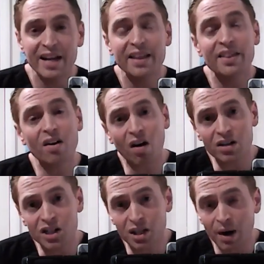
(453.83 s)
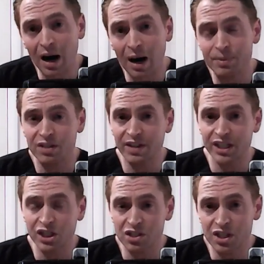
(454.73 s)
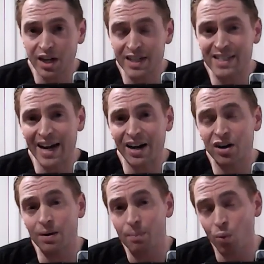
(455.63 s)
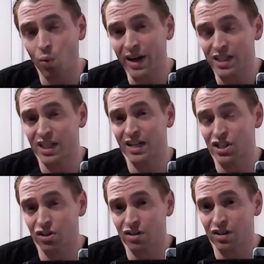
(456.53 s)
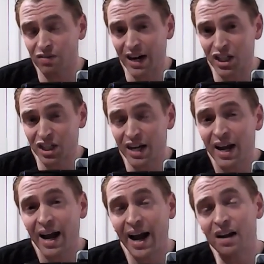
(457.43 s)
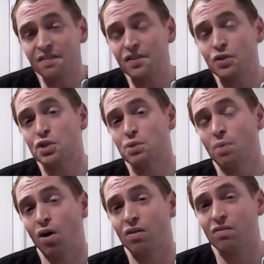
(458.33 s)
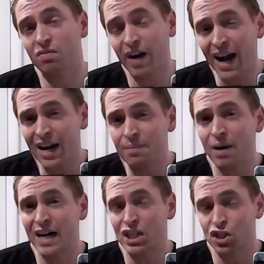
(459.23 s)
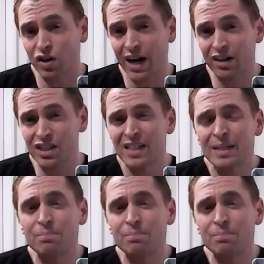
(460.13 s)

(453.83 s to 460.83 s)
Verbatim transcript: There are some observational studies that could point us in a certain direction and a few small randomized trials,